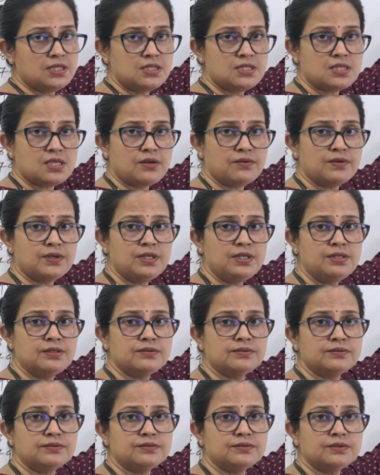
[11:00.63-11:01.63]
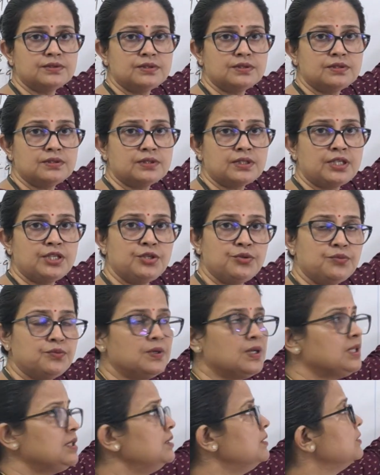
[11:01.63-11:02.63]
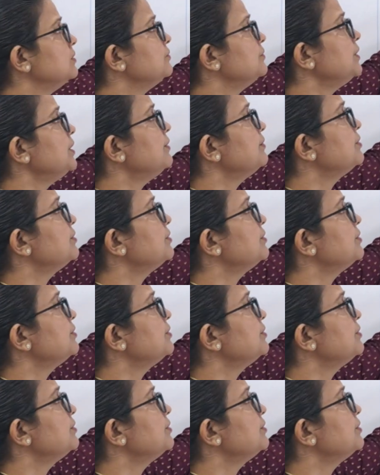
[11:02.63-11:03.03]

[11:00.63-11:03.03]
is our Q1. We